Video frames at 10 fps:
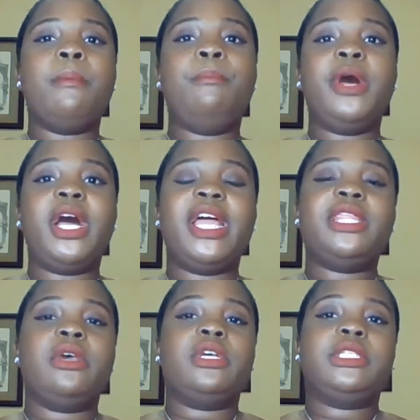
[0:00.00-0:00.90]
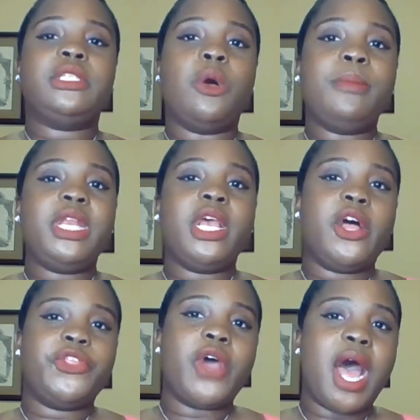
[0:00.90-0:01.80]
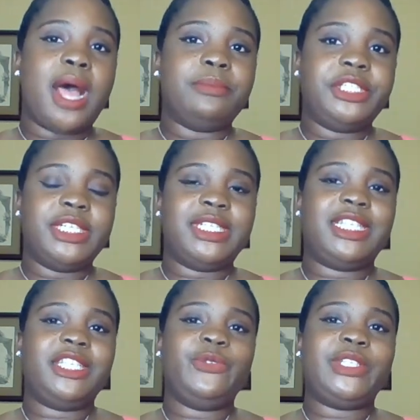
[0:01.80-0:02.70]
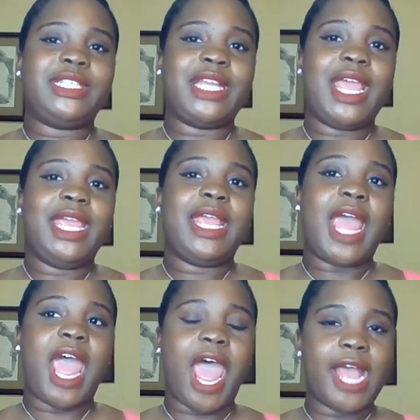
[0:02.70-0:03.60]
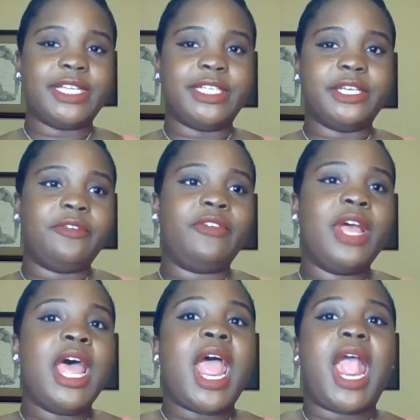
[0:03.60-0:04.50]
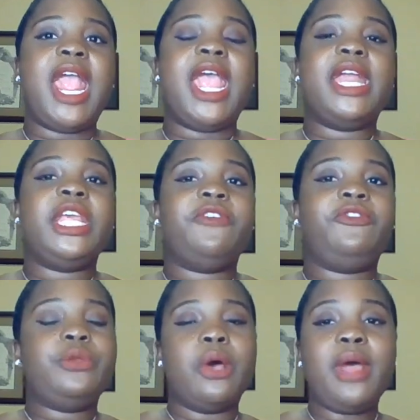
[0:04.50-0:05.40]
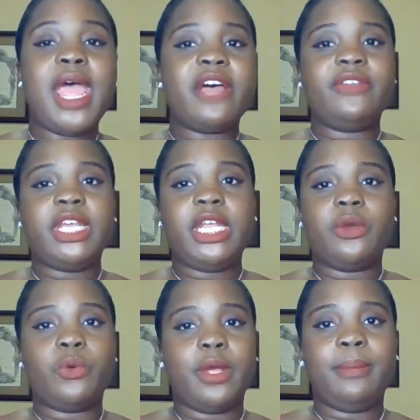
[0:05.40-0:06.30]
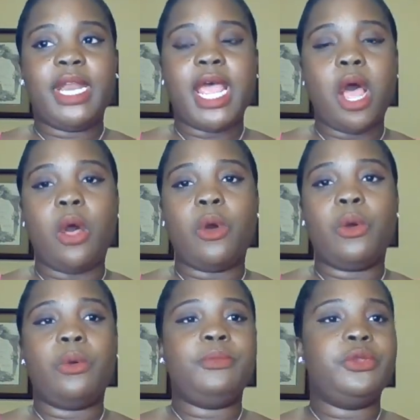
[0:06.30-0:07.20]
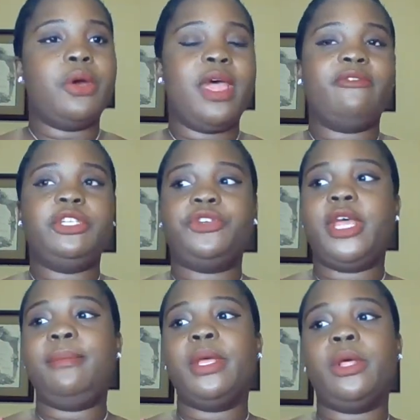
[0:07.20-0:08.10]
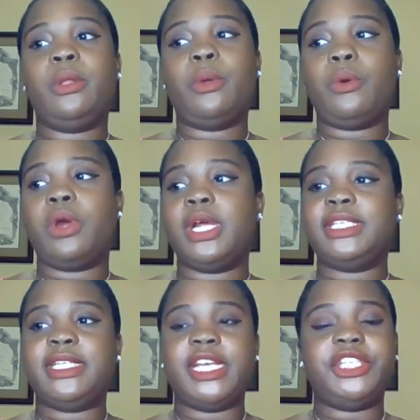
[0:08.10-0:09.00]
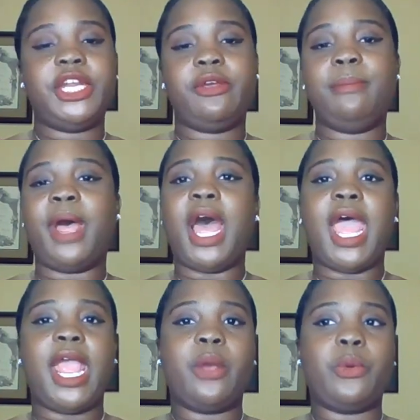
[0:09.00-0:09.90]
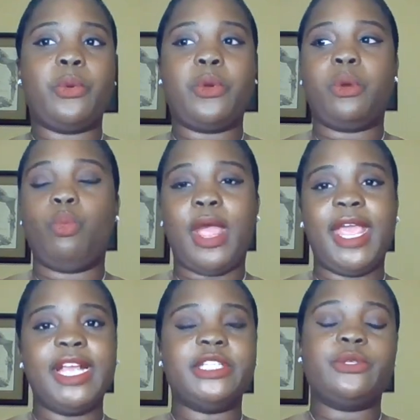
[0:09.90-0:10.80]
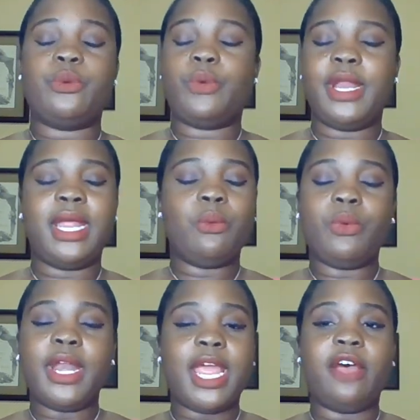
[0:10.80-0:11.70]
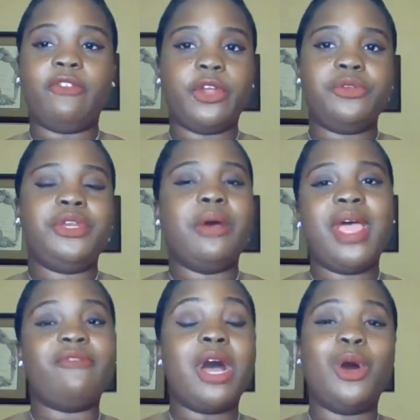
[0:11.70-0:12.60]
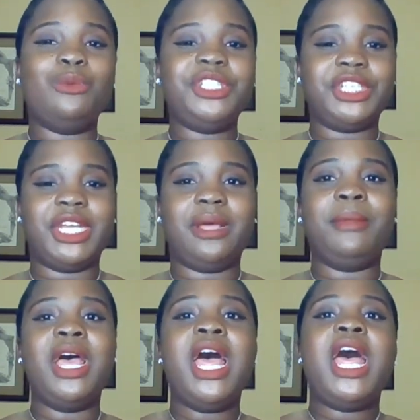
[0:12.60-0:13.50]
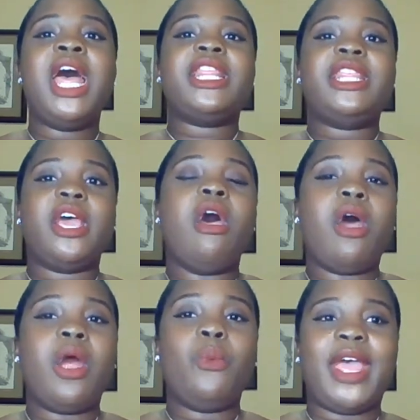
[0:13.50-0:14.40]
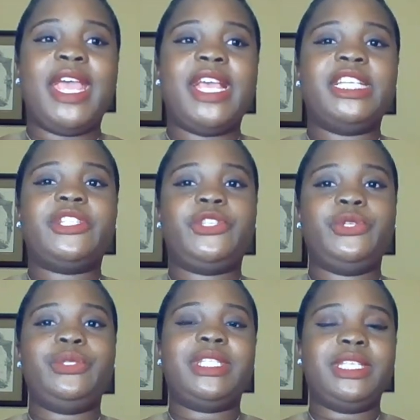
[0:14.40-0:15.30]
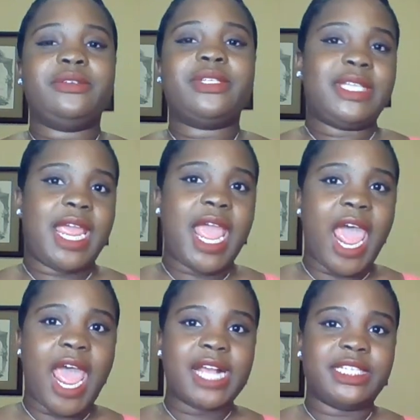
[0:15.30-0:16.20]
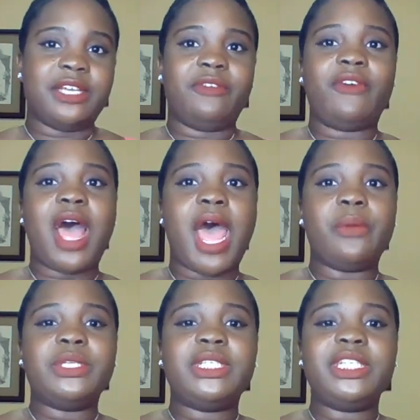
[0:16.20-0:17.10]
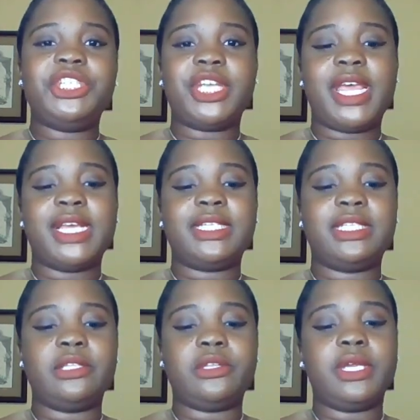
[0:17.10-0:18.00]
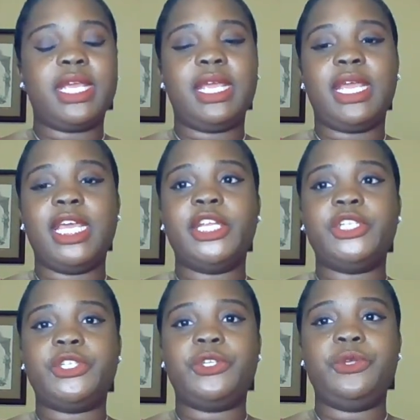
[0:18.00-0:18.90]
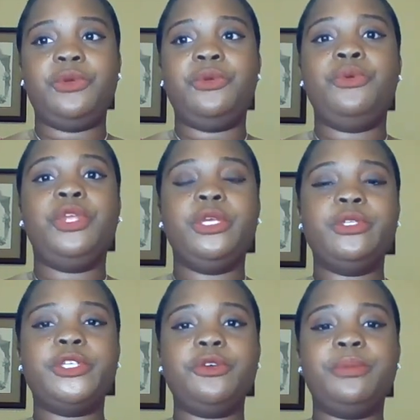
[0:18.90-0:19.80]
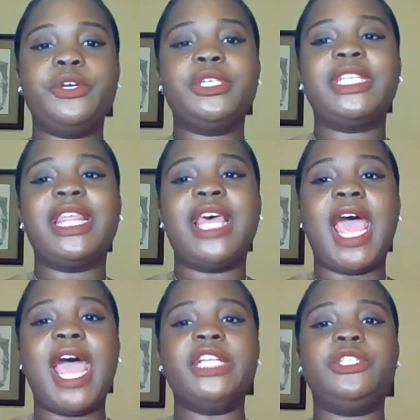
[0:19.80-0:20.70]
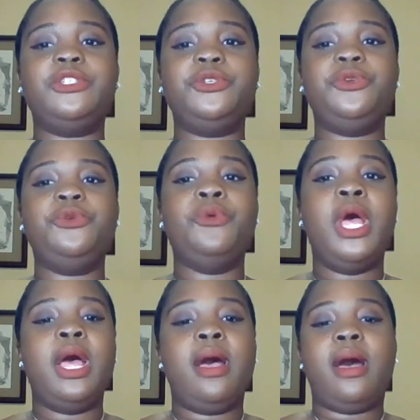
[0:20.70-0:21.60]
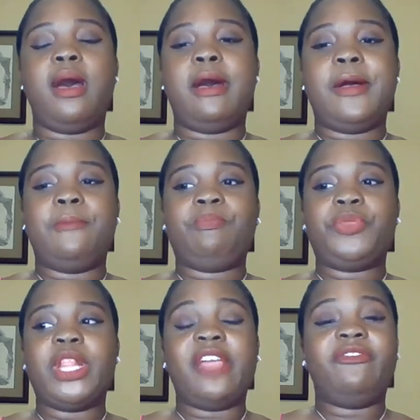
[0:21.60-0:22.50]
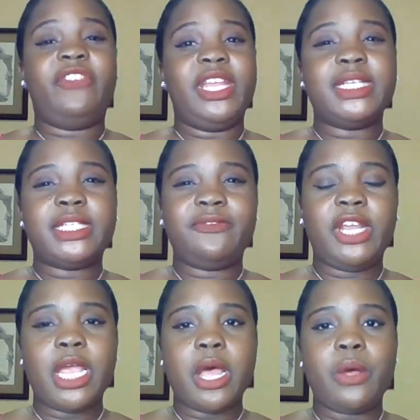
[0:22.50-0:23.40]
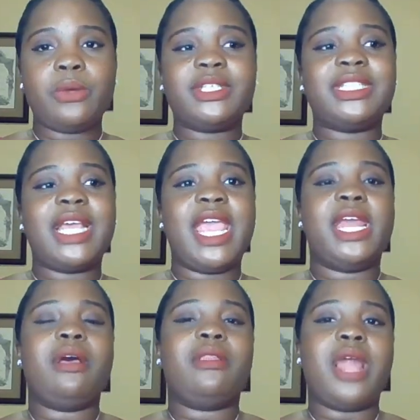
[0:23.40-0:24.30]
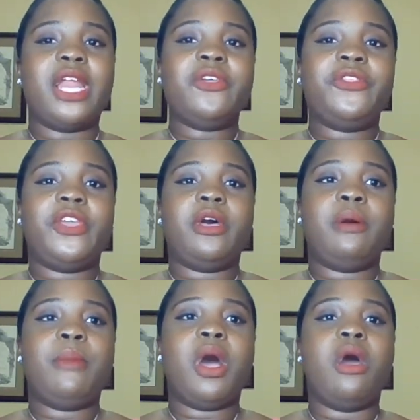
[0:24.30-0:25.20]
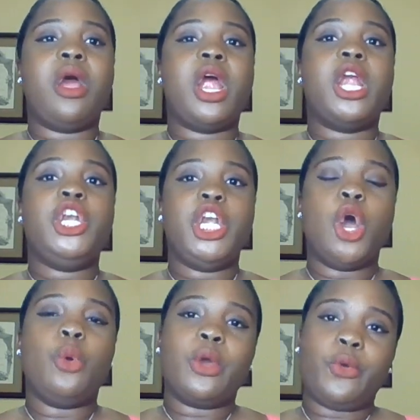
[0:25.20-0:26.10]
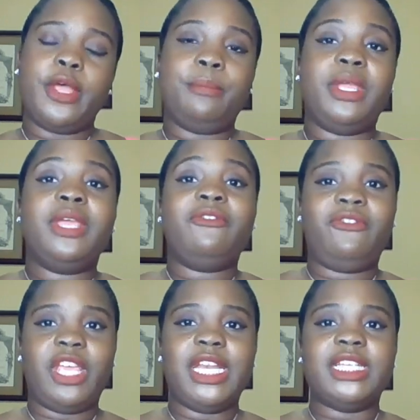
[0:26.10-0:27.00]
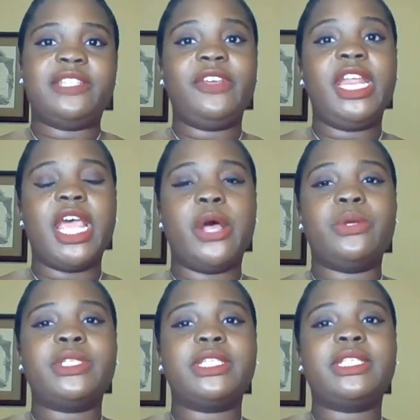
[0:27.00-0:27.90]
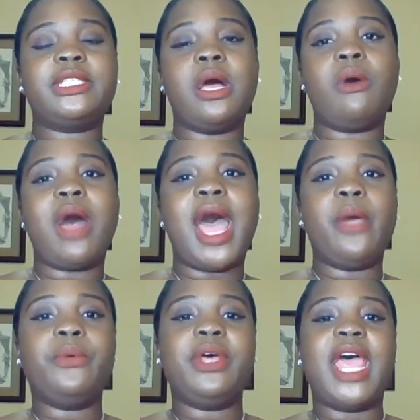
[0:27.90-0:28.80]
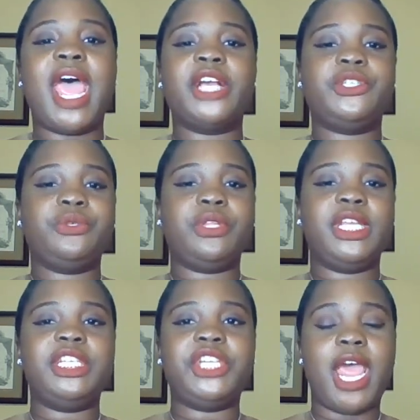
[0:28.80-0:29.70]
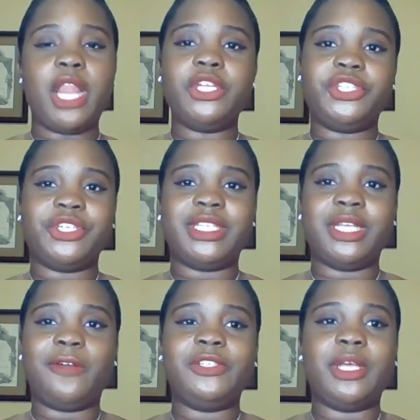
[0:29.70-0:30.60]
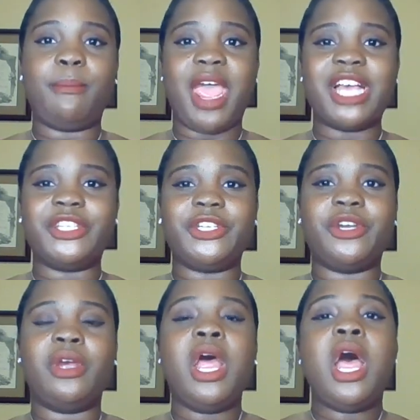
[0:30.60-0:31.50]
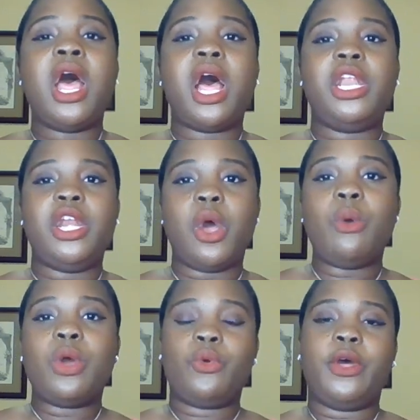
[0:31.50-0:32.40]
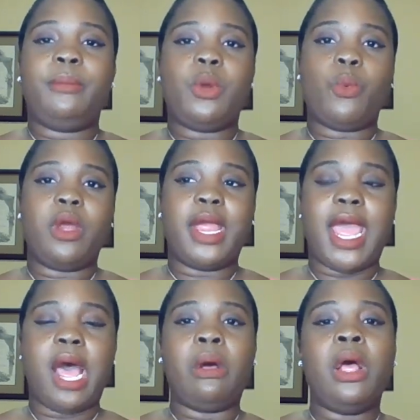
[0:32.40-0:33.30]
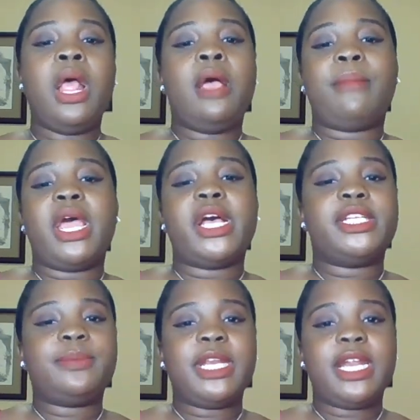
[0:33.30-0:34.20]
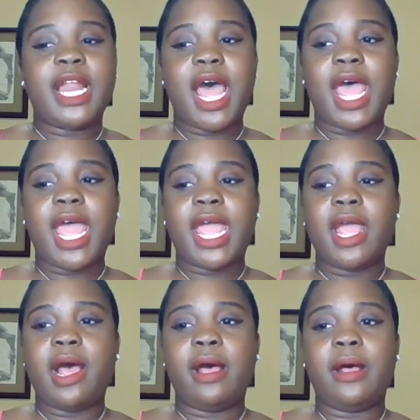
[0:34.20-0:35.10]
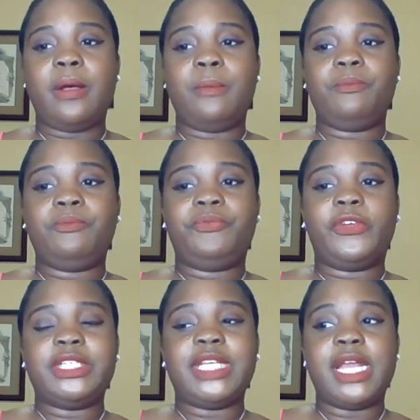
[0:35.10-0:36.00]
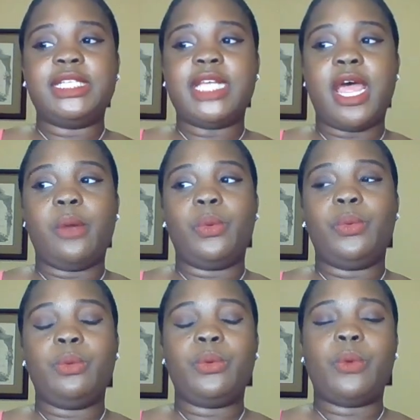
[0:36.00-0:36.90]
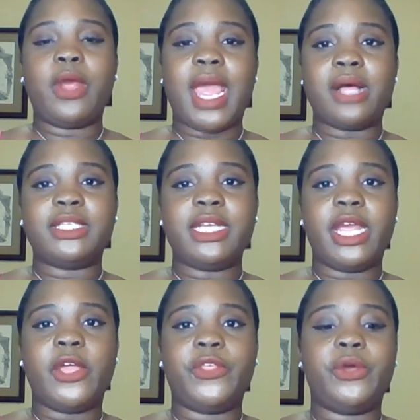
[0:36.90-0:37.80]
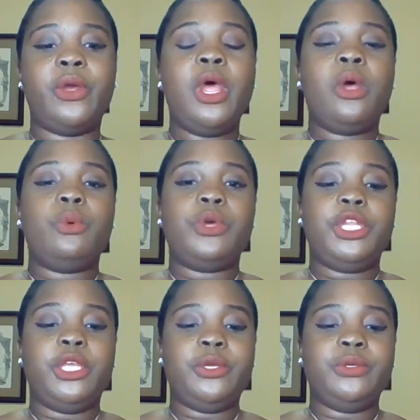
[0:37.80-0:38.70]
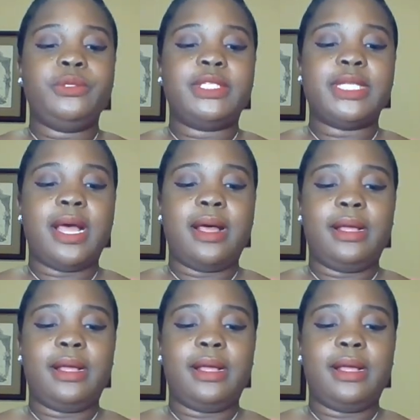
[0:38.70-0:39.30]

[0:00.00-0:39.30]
but there are so many other options to staying active. And if you don't have any equipment at home, you don't have a treadmill or a stationary bike or weights or whatever, you don't have a home gym, there are ways to still stay active. I would suggest looking into YouTubers that do like fitness videos, and a lot of them are no equipment fitness videos. So I would actually challenge yourself to master a no equipment workout. My husband and I, from time to time, when we would work out together, would use